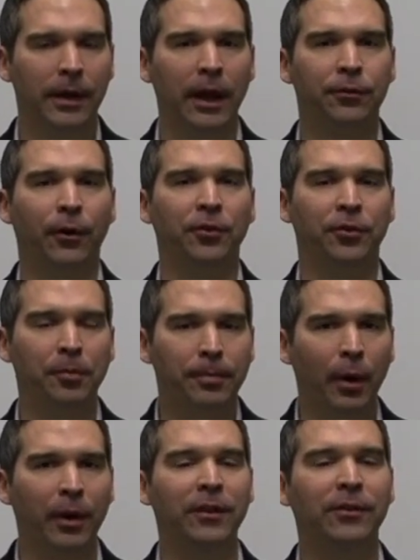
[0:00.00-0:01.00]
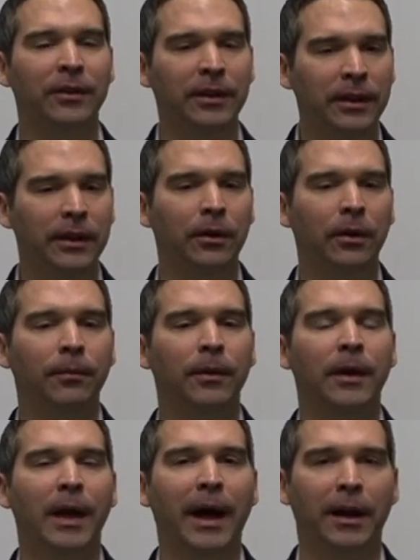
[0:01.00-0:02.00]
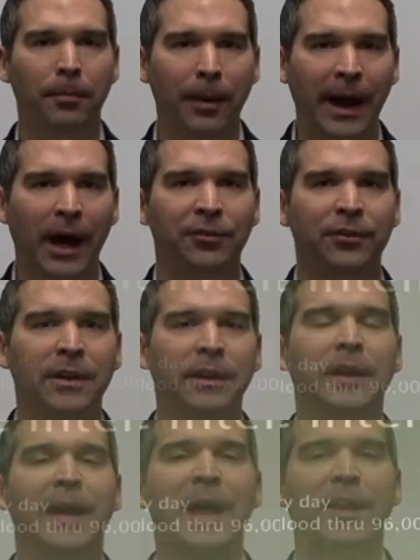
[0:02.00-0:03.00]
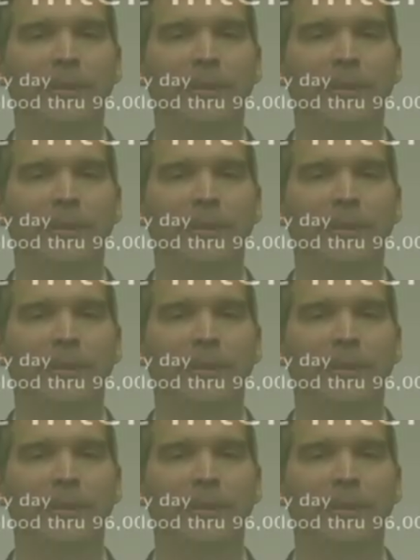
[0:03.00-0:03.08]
as far as its ability to heal and capacity and